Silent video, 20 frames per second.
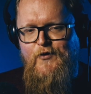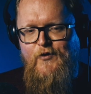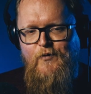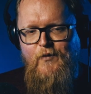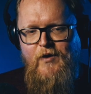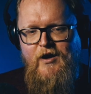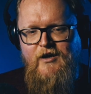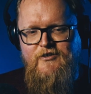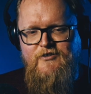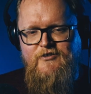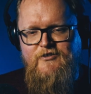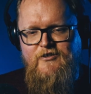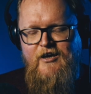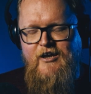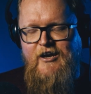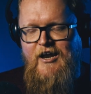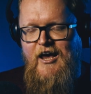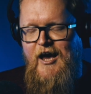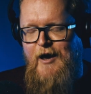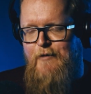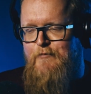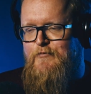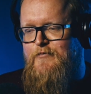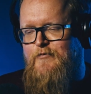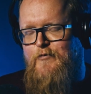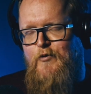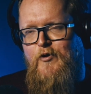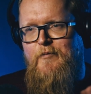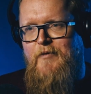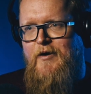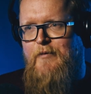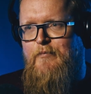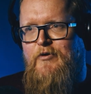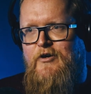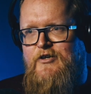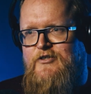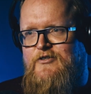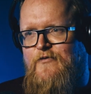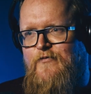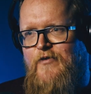Northwest, and one of my
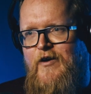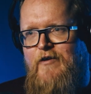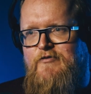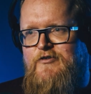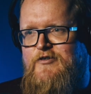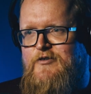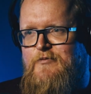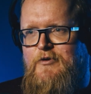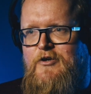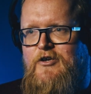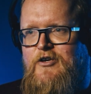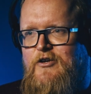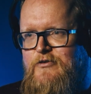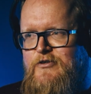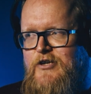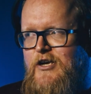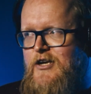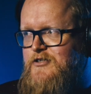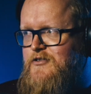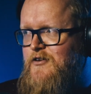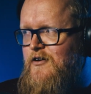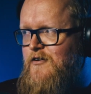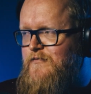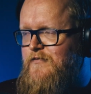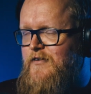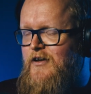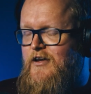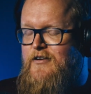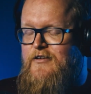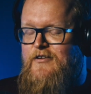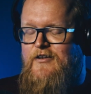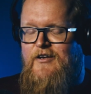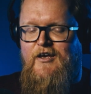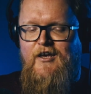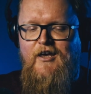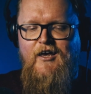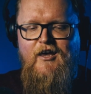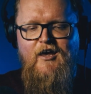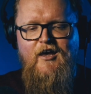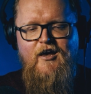personal favorites because I'm a huge Hitchcock fan.
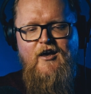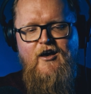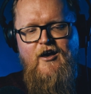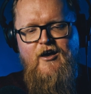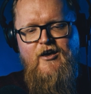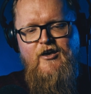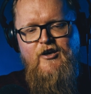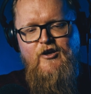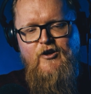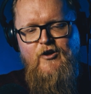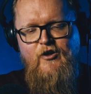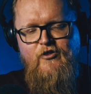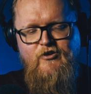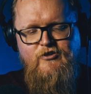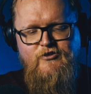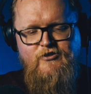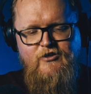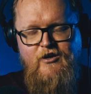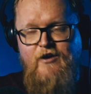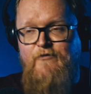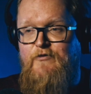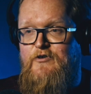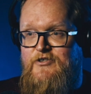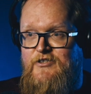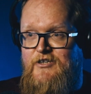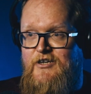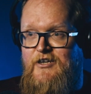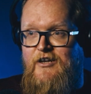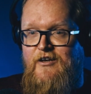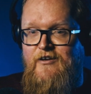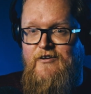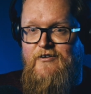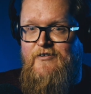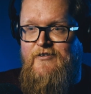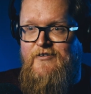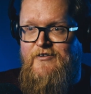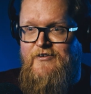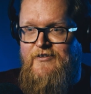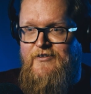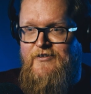Have you seen it?
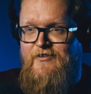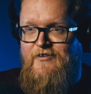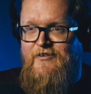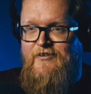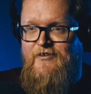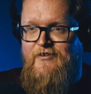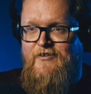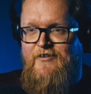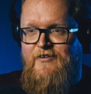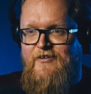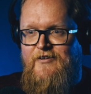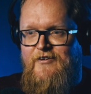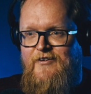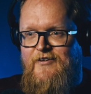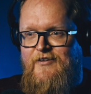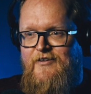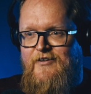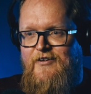Yeah.